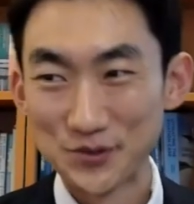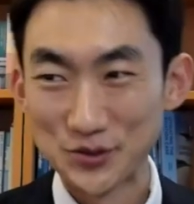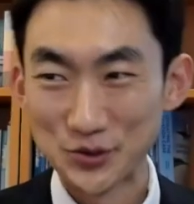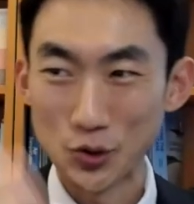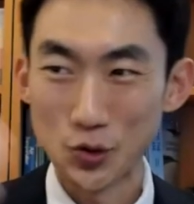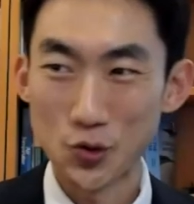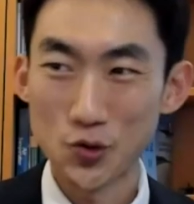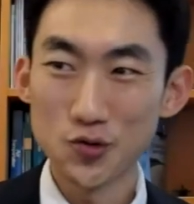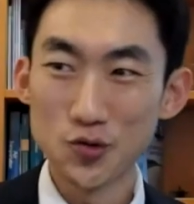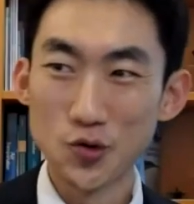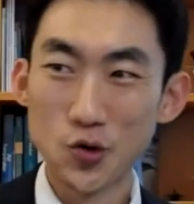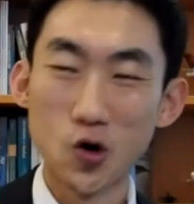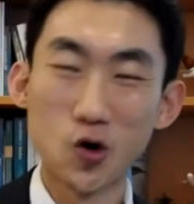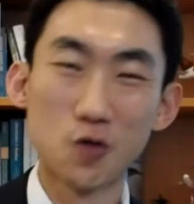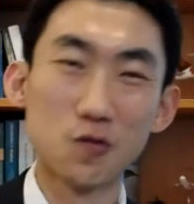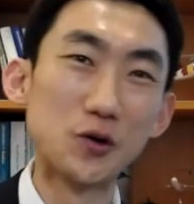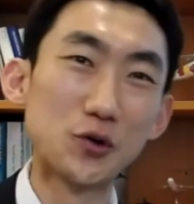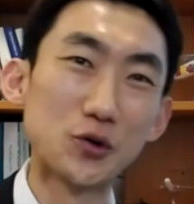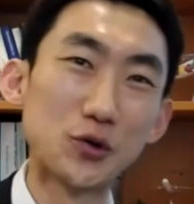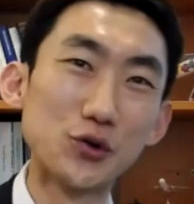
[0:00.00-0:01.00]
So
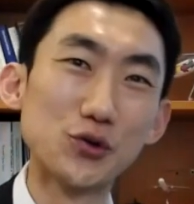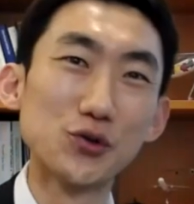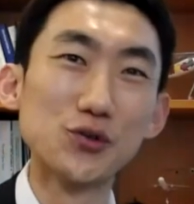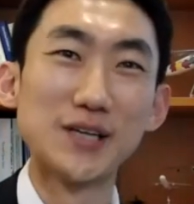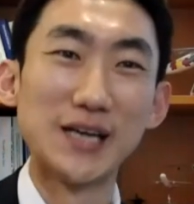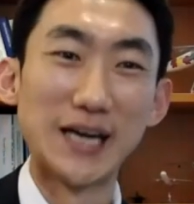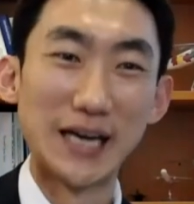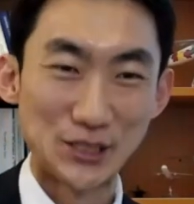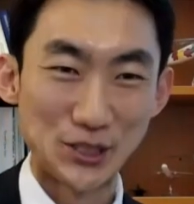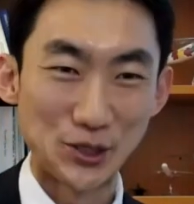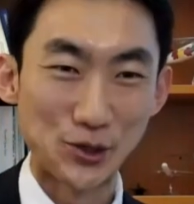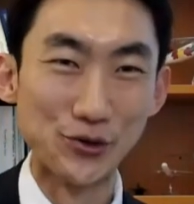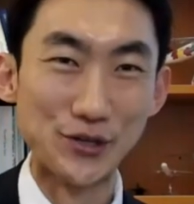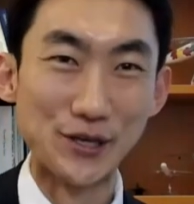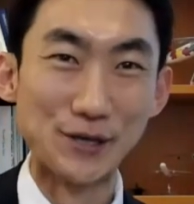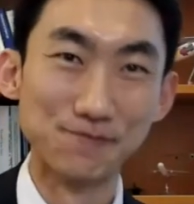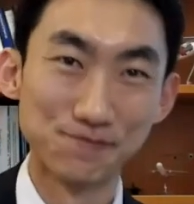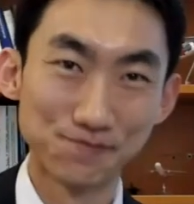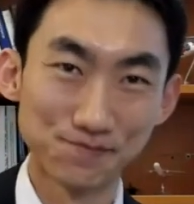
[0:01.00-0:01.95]
over to you, Antigoni.